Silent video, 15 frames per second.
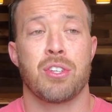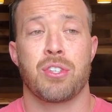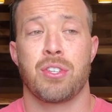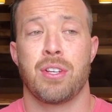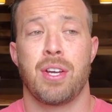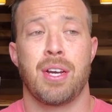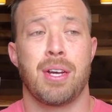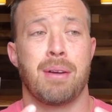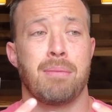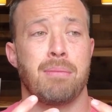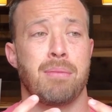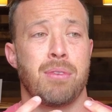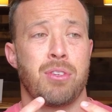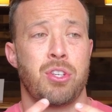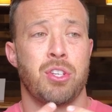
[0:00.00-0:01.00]
just how
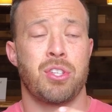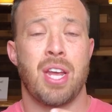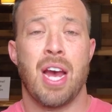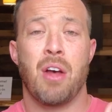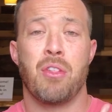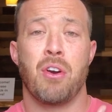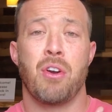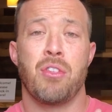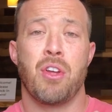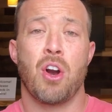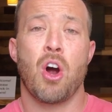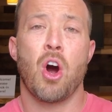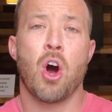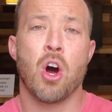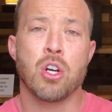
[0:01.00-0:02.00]
their heart's
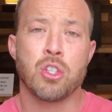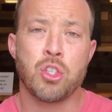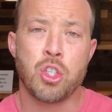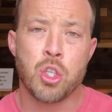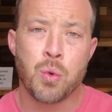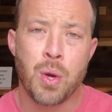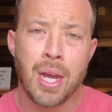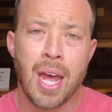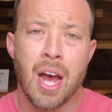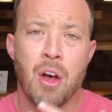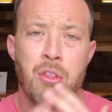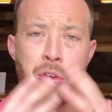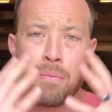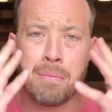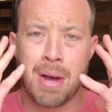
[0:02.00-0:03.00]
doing, how their mind
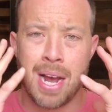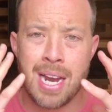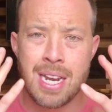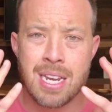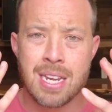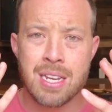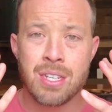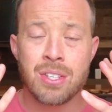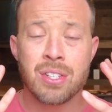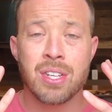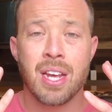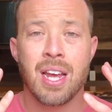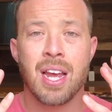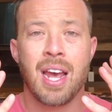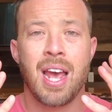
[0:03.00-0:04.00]
is, and
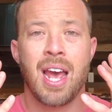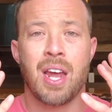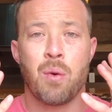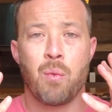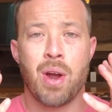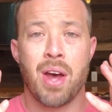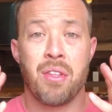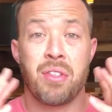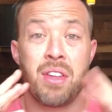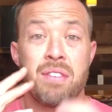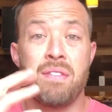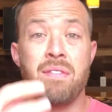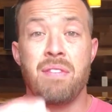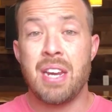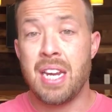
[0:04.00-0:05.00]
rather than feeding
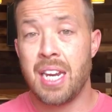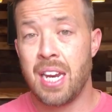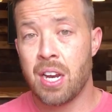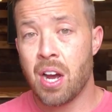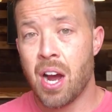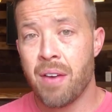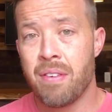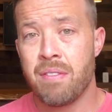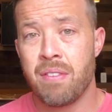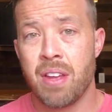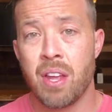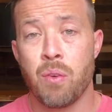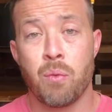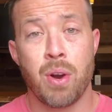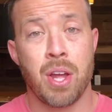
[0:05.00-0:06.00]
off of it, rather
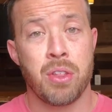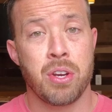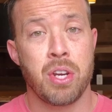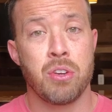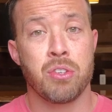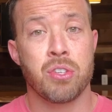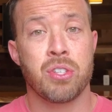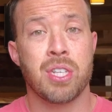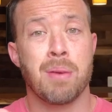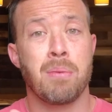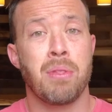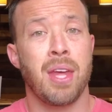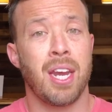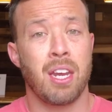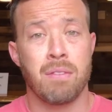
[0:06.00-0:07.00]
you just say, thank you for
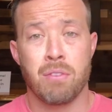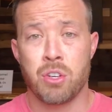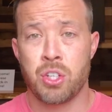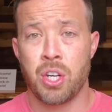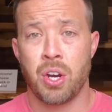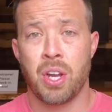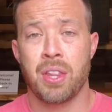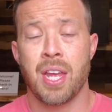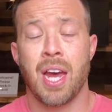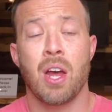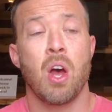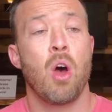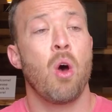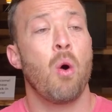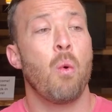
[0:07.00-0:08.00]
sharing that. Why
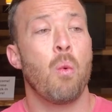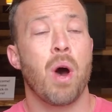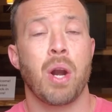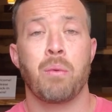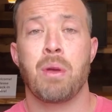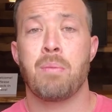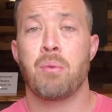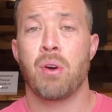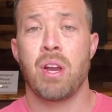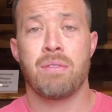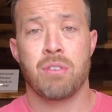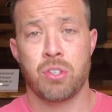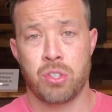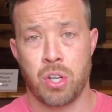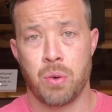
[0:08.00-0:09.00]
don't we pray for so-and-so?
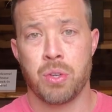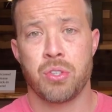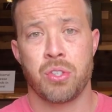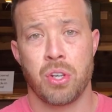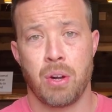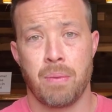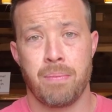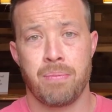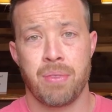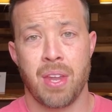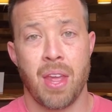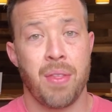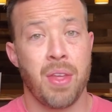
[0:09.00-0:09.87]
And then you take